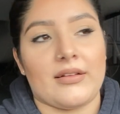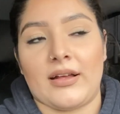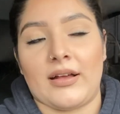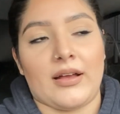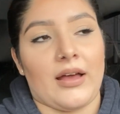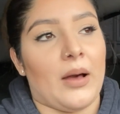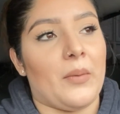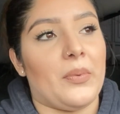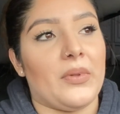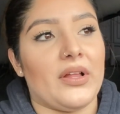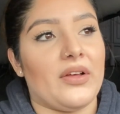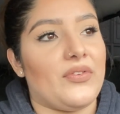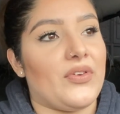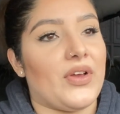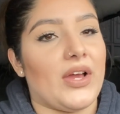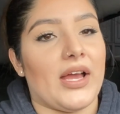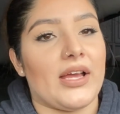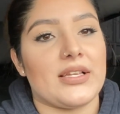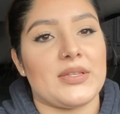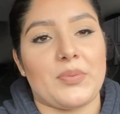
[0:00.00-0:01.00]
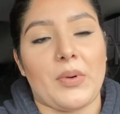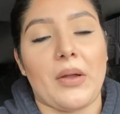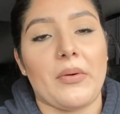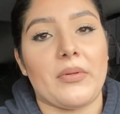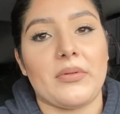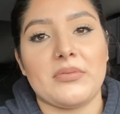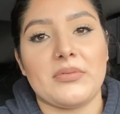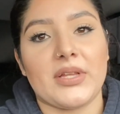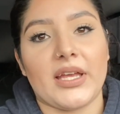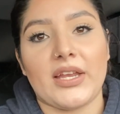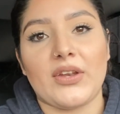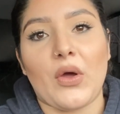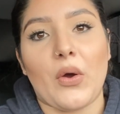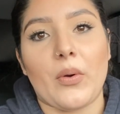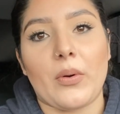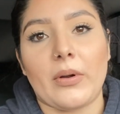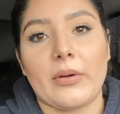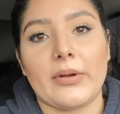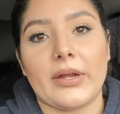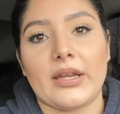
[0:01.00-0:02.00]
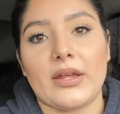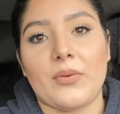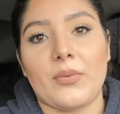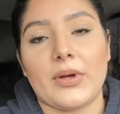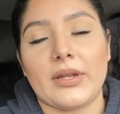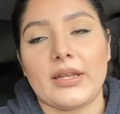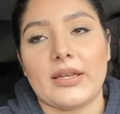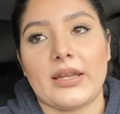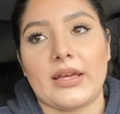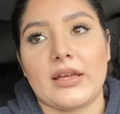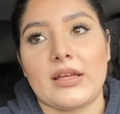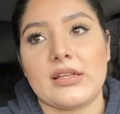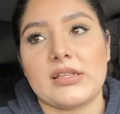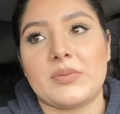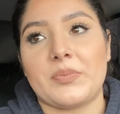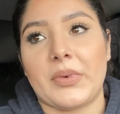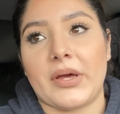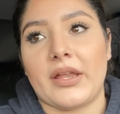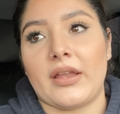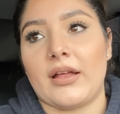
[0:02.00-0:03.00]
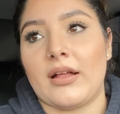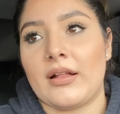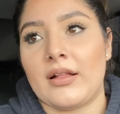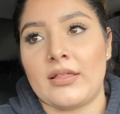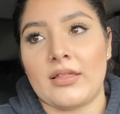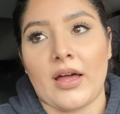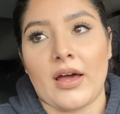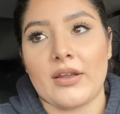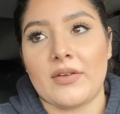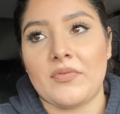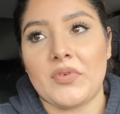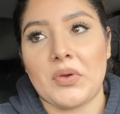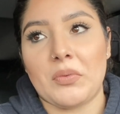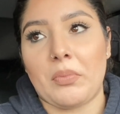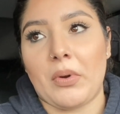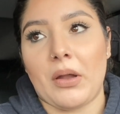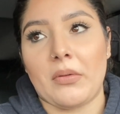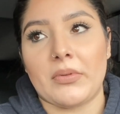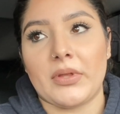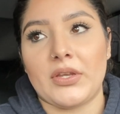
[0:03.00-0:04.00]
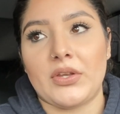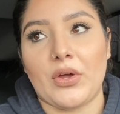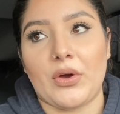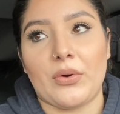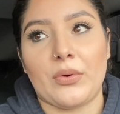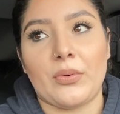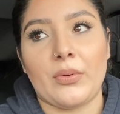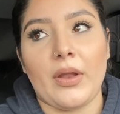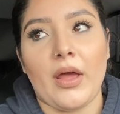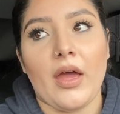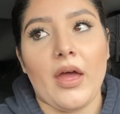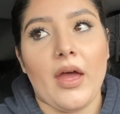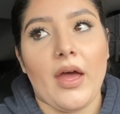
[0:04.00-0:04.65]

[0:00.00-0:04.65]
couple of you guys probably know already what it is, but a lot of you probably don't.